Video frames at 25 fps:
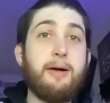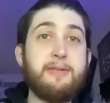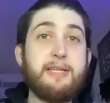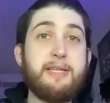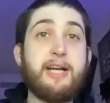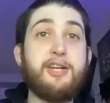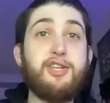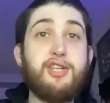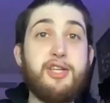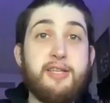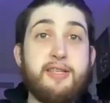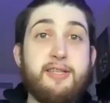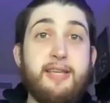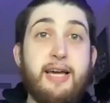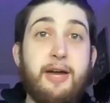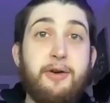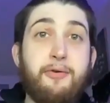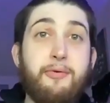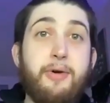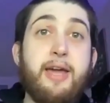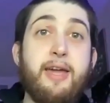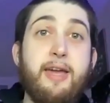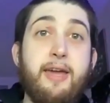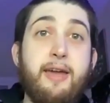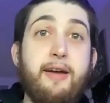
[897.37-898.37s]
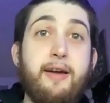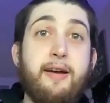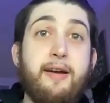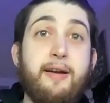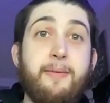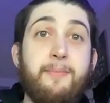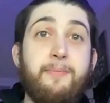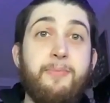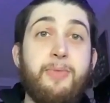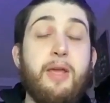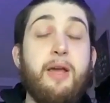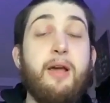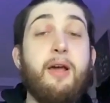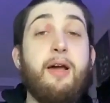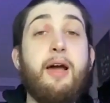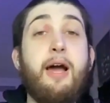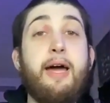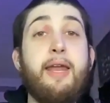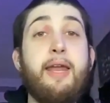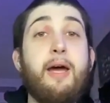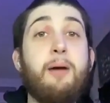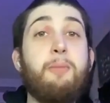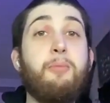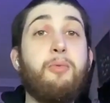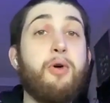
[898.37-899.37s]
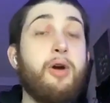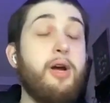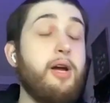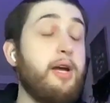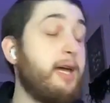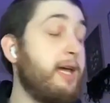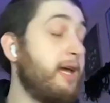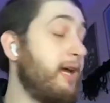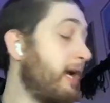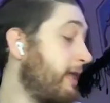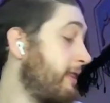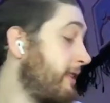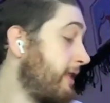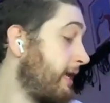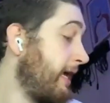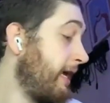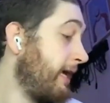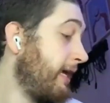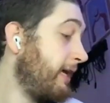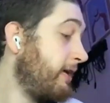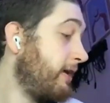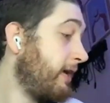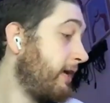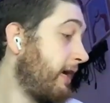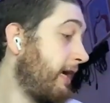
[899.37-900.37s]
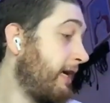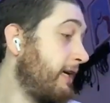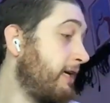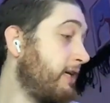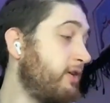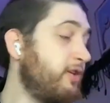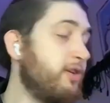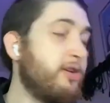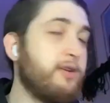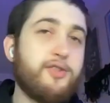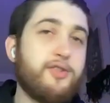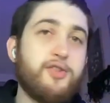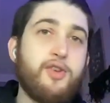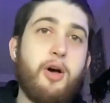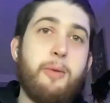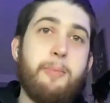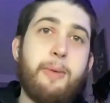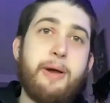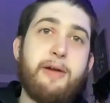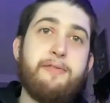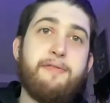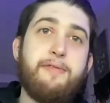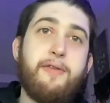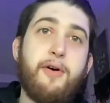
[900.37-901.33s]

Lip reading: I was actually sat right here, and I'm working, and then I saw my